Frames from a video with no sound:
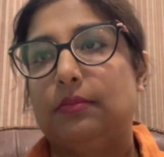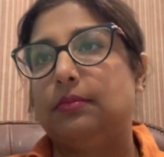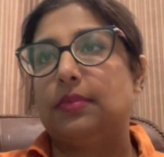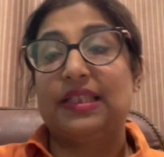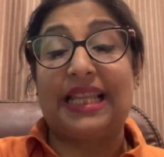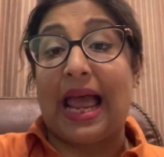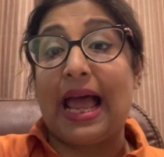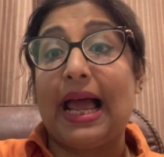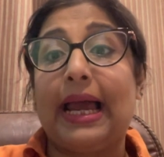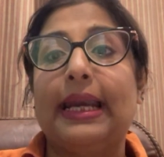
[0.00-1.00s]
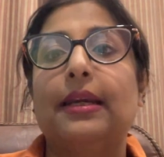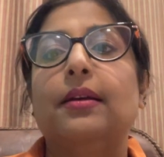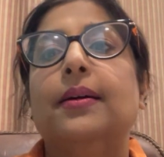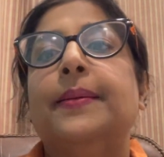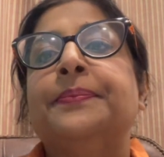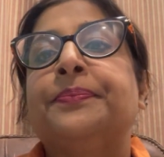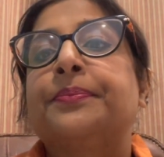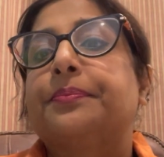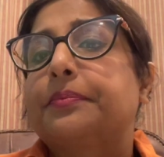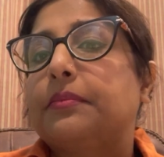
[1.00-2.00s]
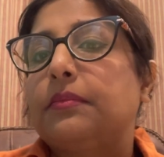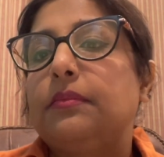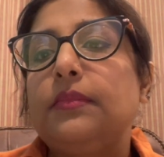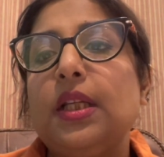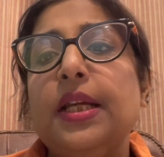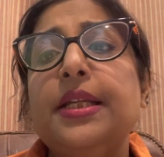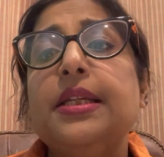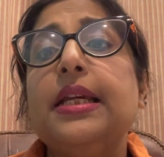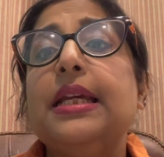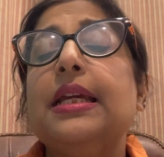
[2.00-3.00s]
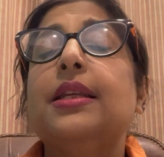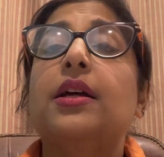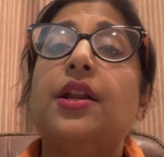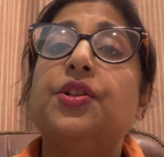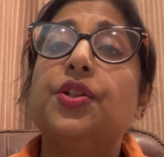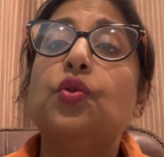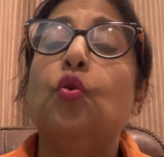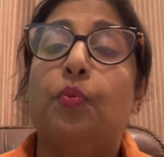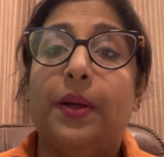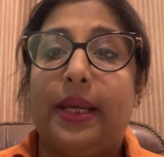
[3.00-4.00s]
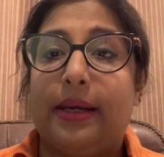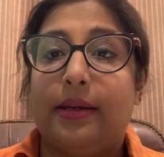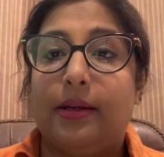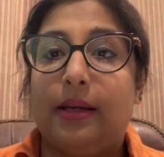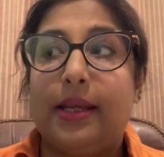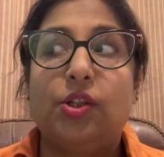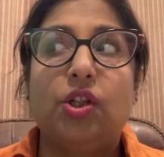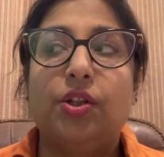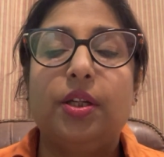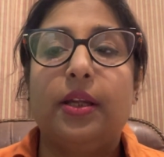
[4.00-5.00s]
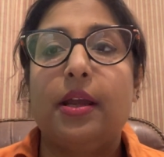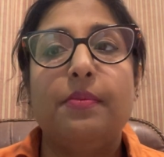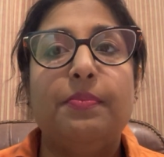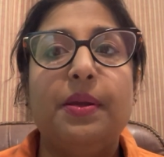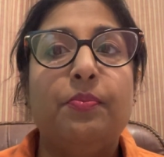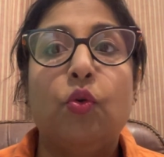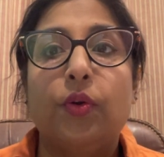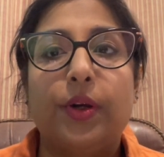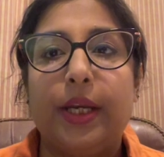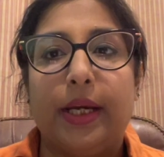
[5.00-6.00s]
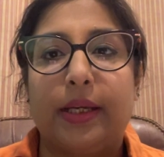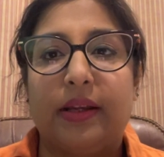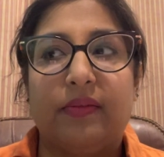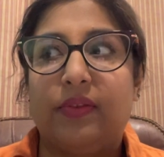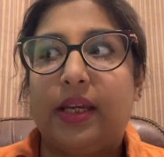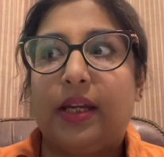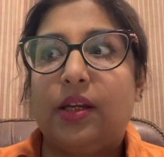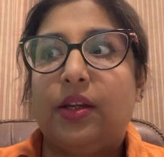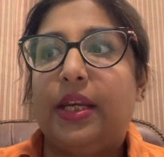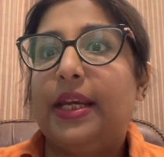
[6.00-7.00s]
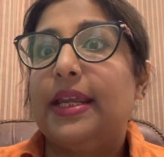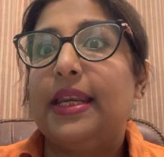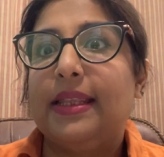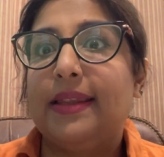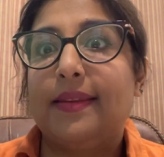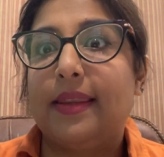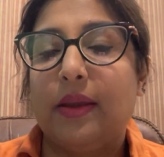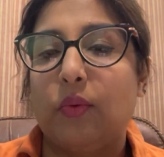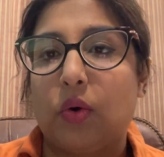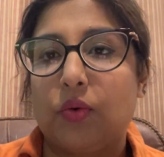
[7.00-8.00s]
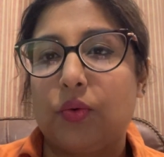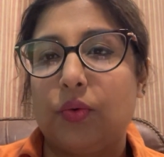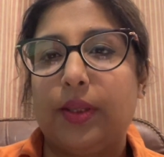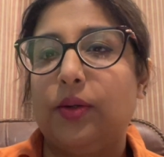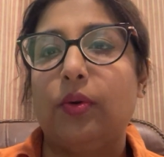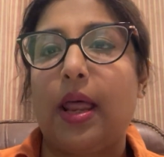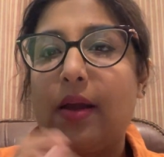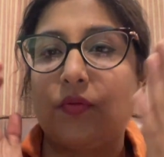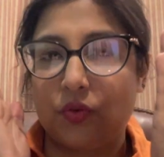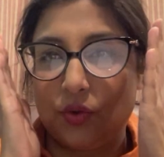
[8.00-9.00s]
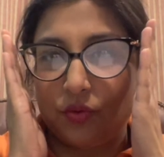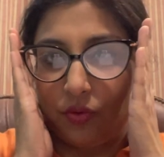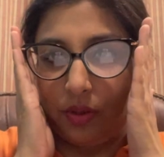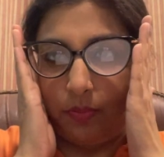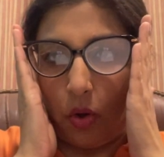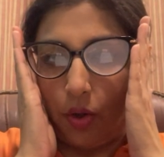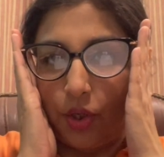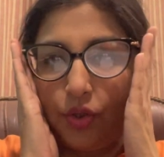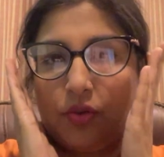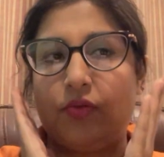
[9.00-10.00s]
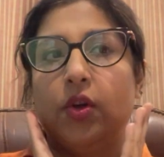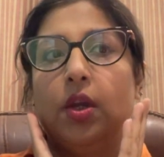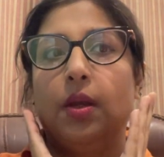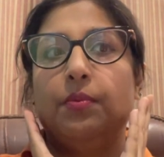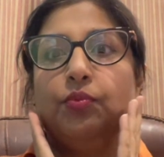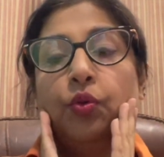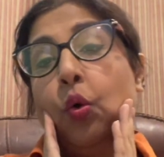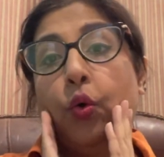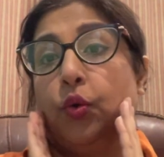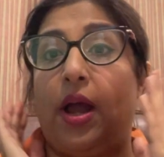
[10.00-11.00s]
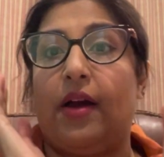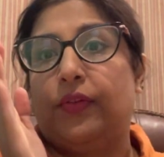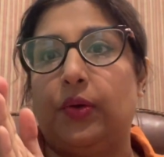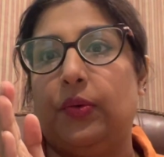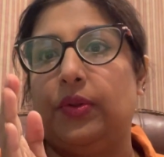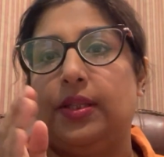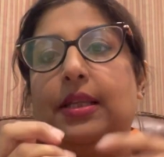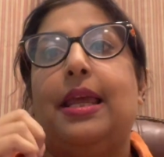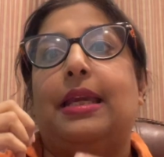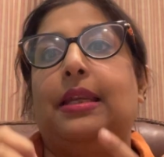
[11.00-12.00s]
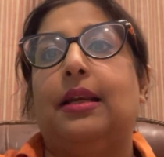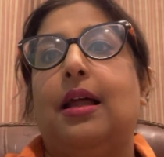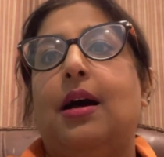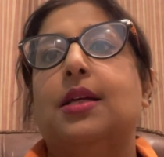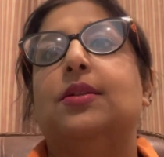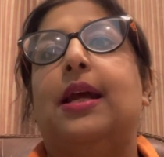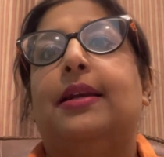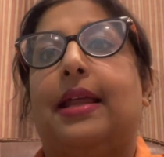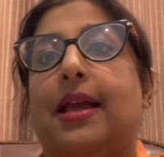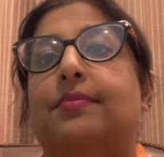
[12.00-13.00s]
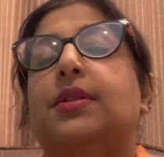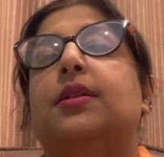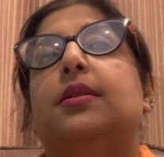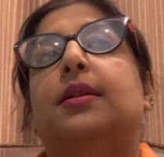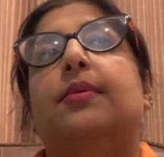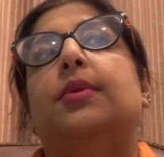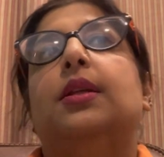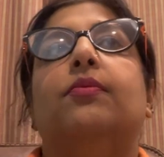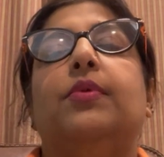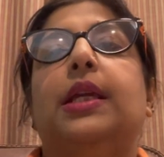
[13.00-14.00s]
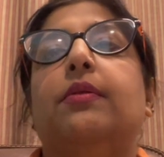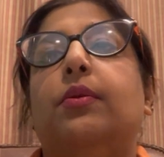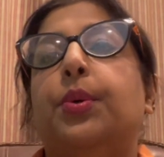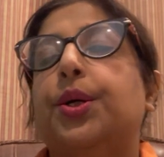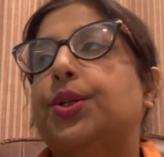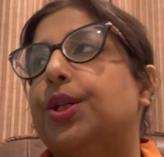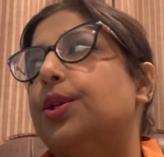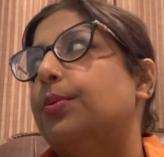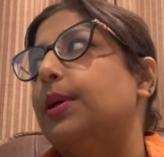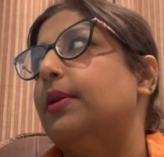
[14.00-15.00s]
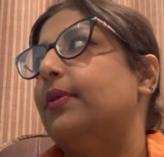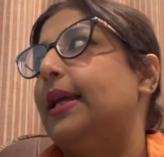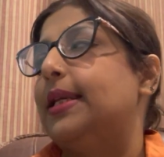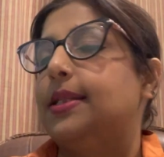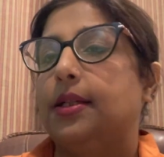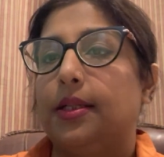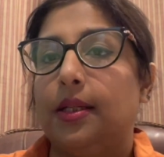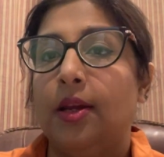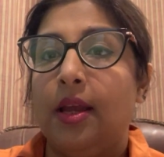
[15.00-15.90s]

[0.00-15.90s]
sand, it encourages open-ended. Like, children can be more creative. They can create anything they want to. They don't have to, the blockage of, no, you have to do this. Like in a class, at times, certain time, we give a worksheet, or we give any certain